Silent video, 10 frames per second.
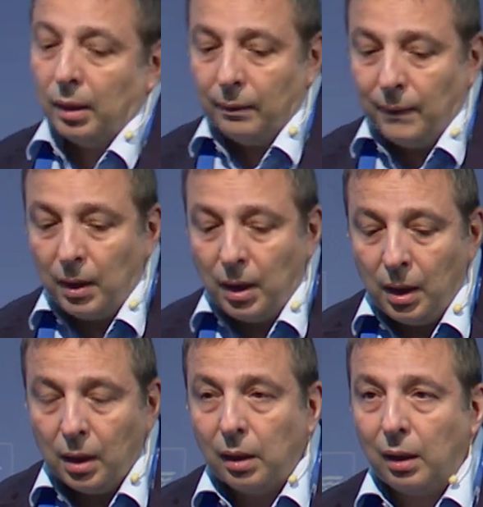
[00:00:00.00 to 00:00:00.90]

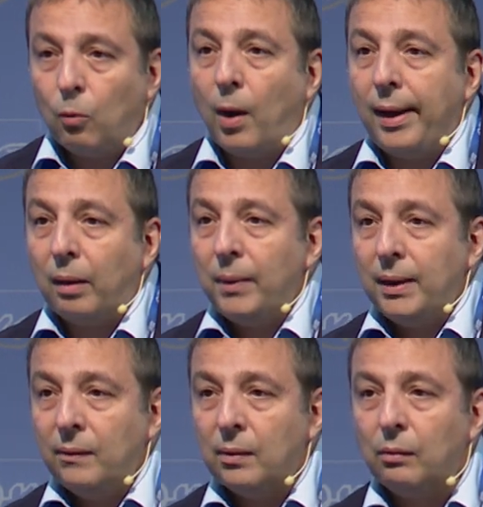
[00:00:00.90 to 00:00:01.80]
The
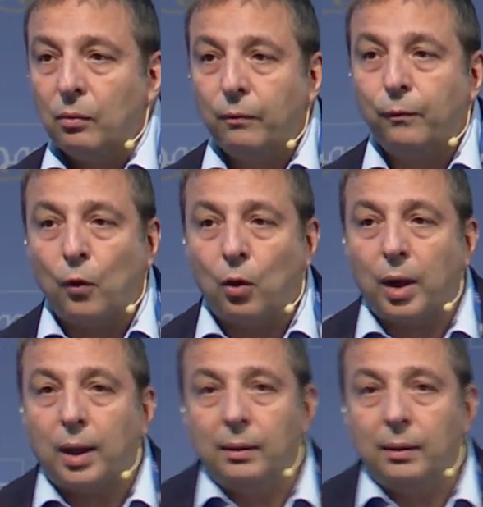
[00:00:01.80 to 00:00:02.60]
requirement for